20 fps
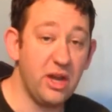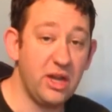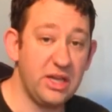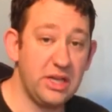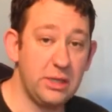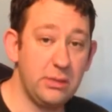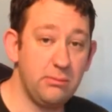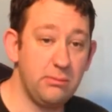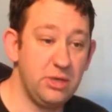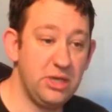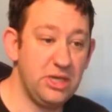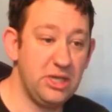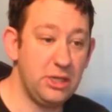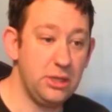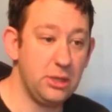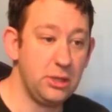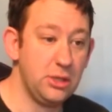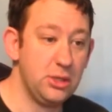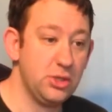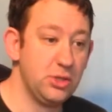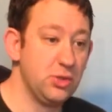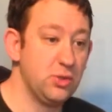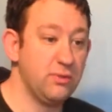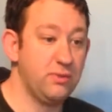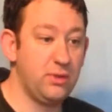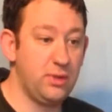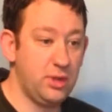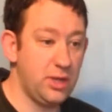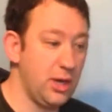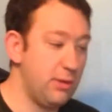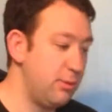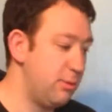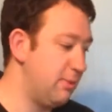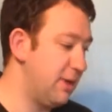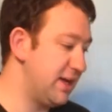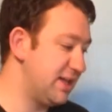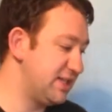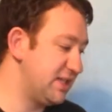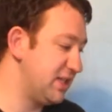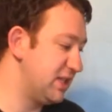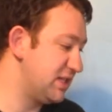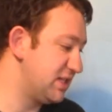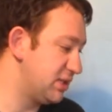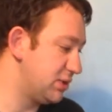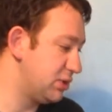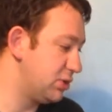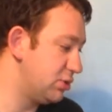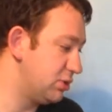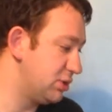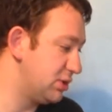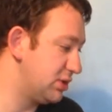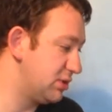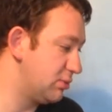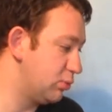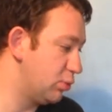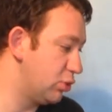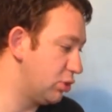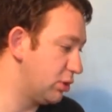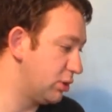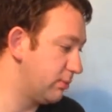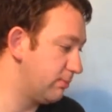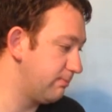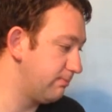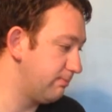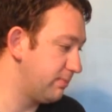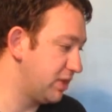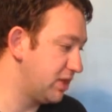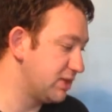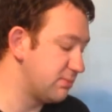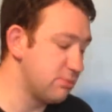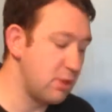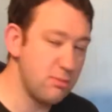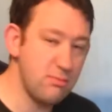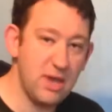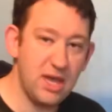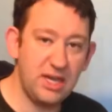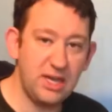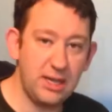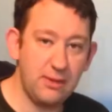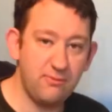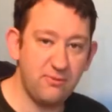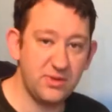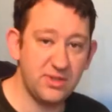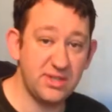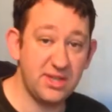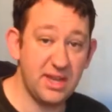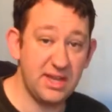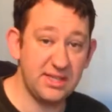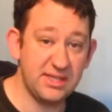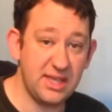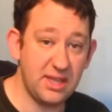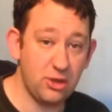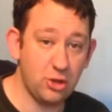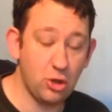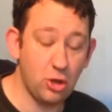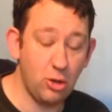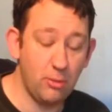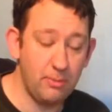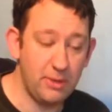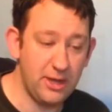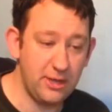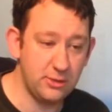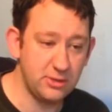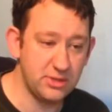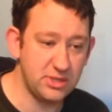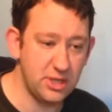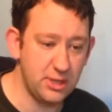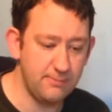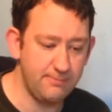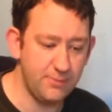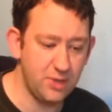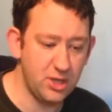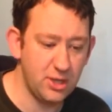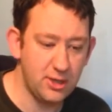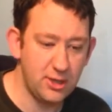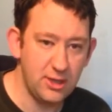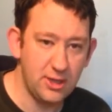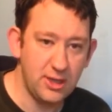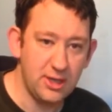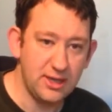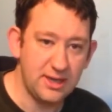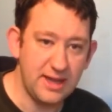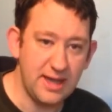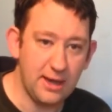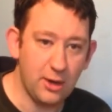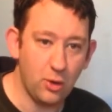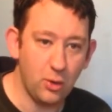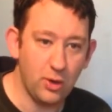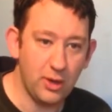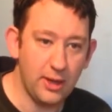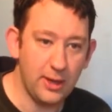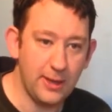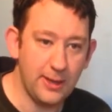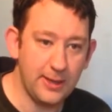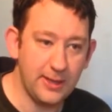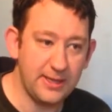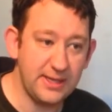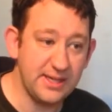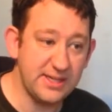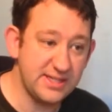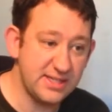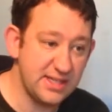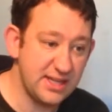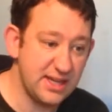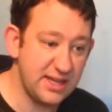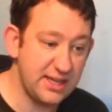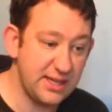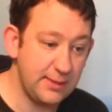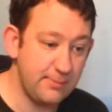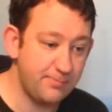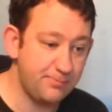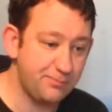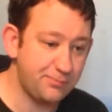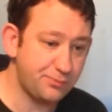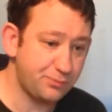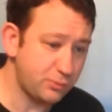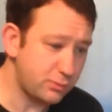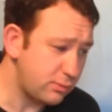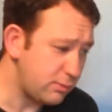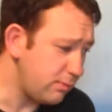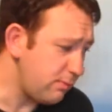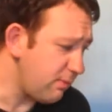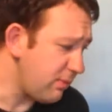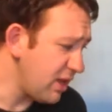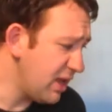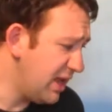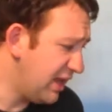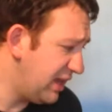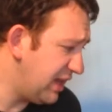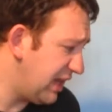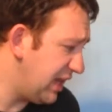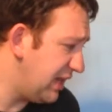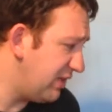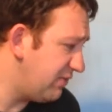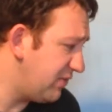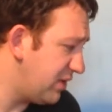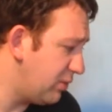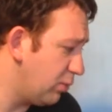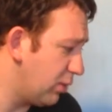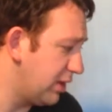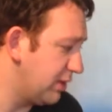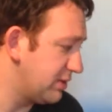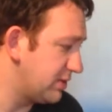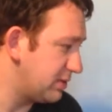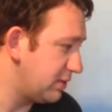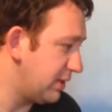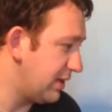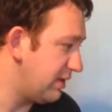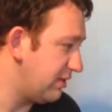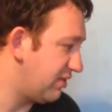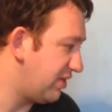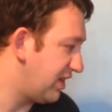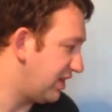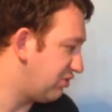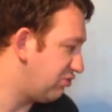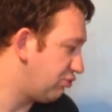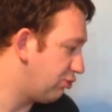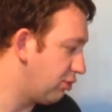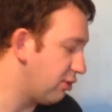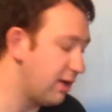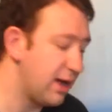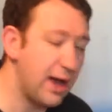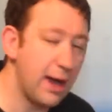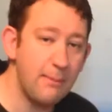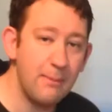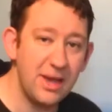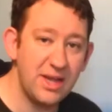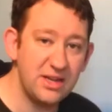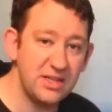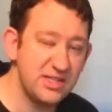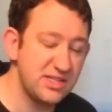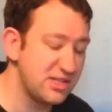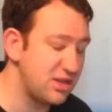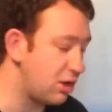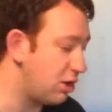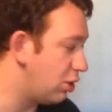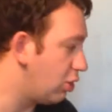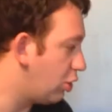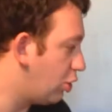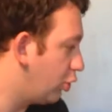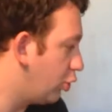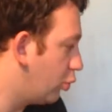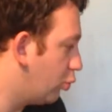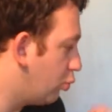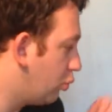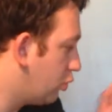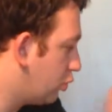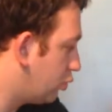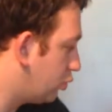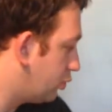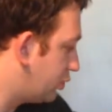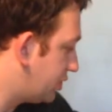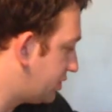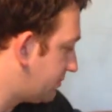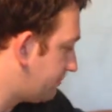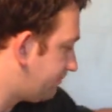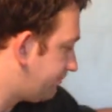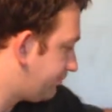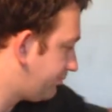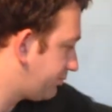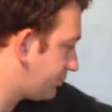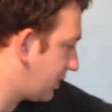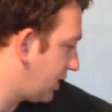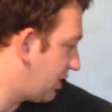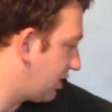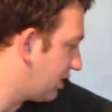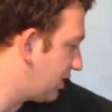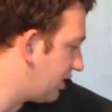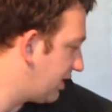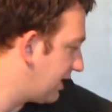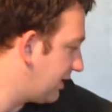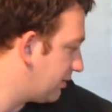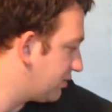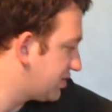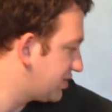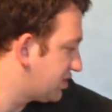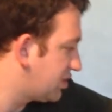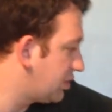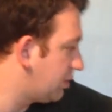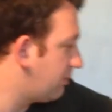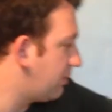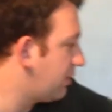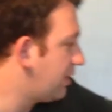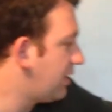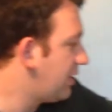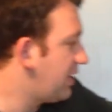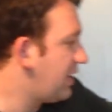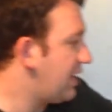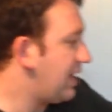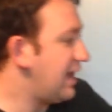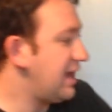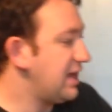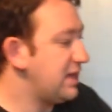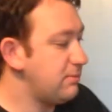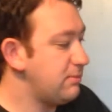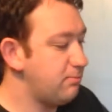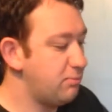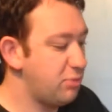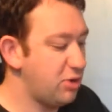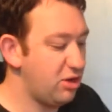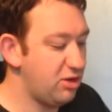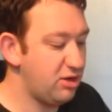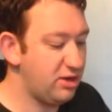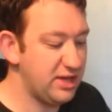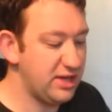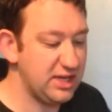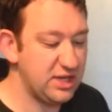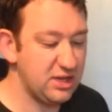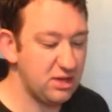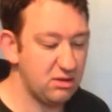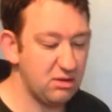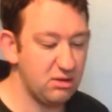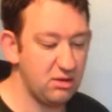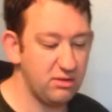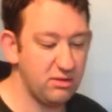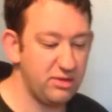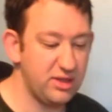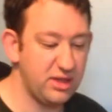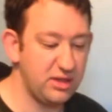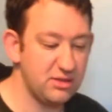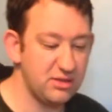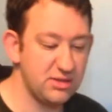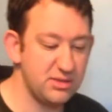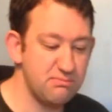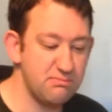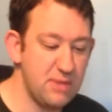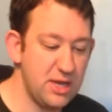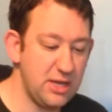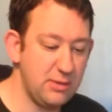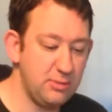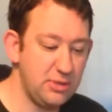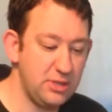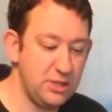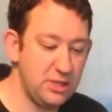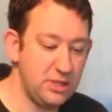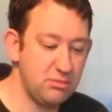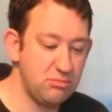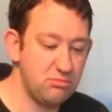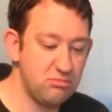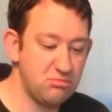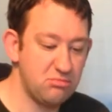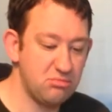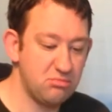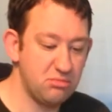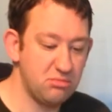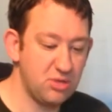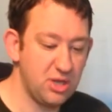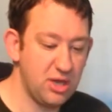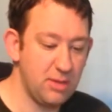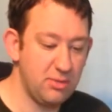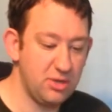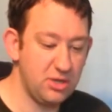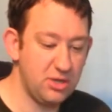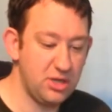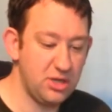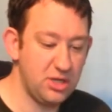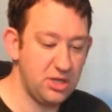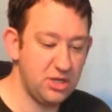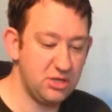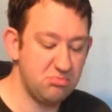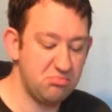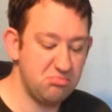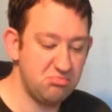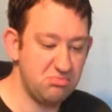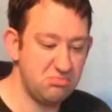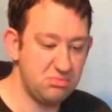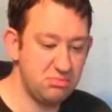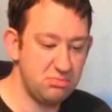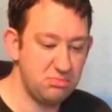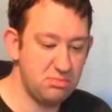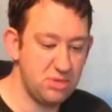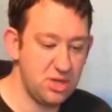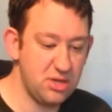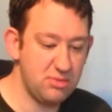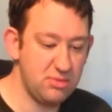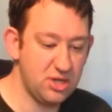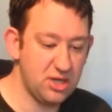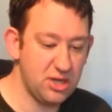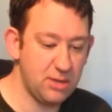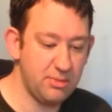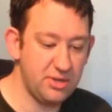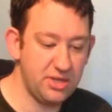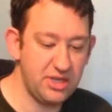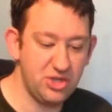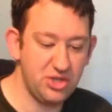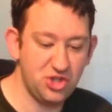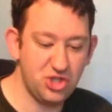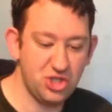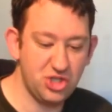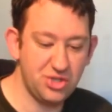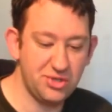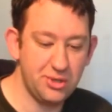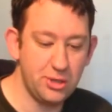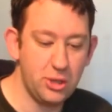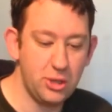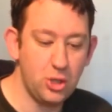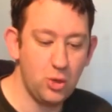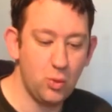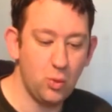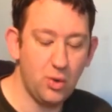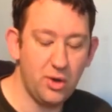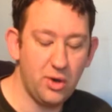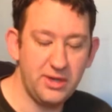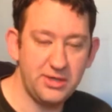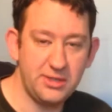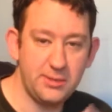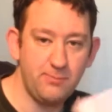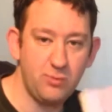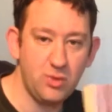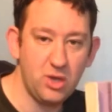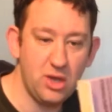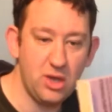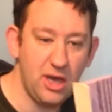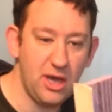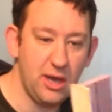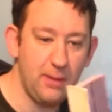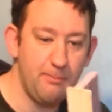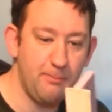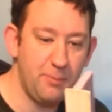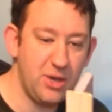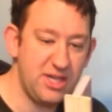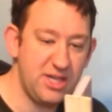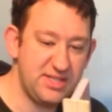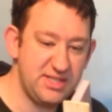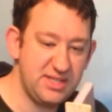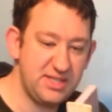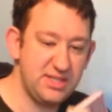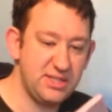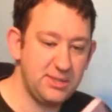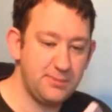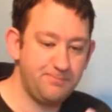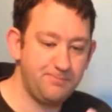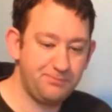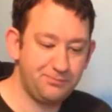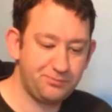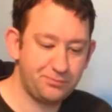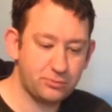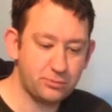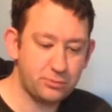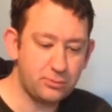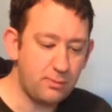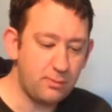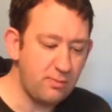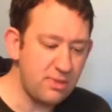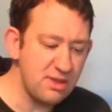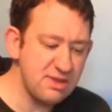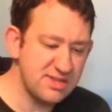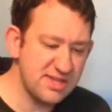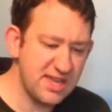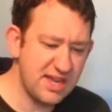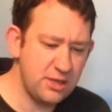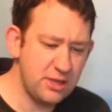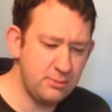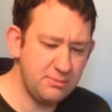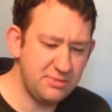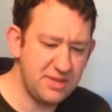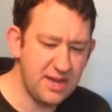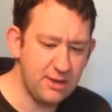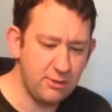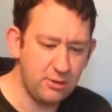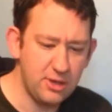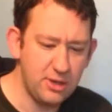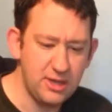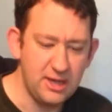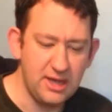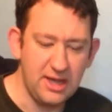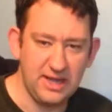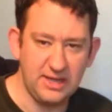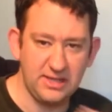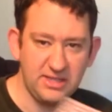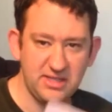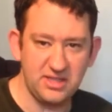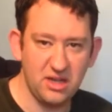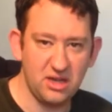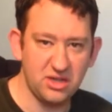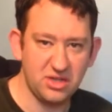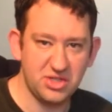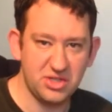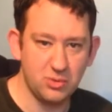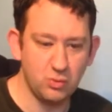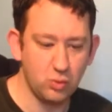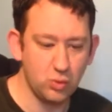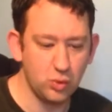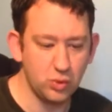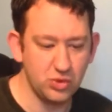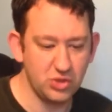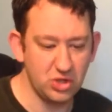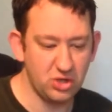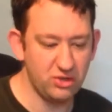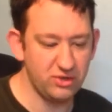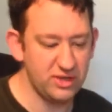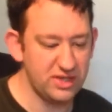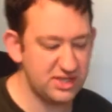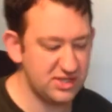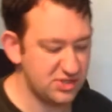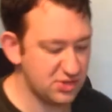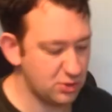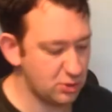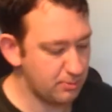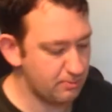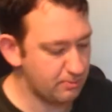can be sort of coming back to this and doing some work, because my main aim for today is to get the compounds done. Now yesterday in the evening, while I was letting things dry, I made a start on the walls, and I cut out some 8 by I think that's maybe a couple of inches wide bases, sanded them down and stuck some walls on. These are